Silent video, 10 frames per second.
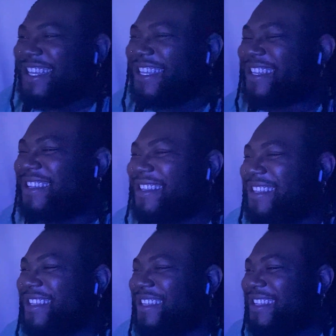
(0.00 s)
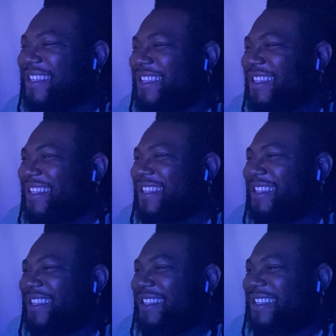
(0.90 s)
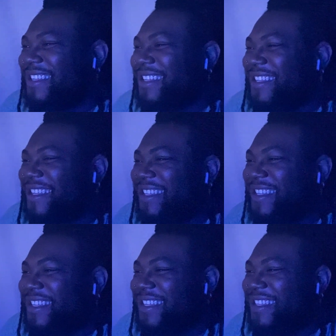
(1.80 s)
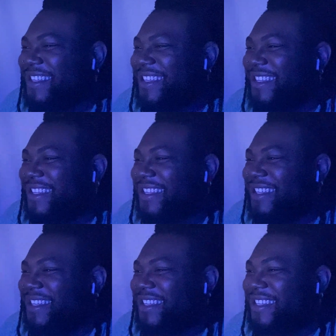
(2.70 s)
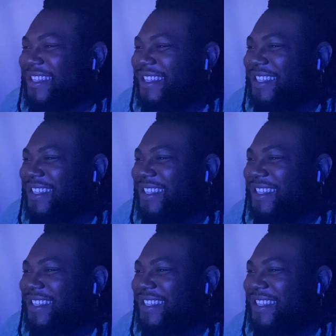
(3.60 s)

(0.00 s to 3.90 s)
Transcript: (no one is talking)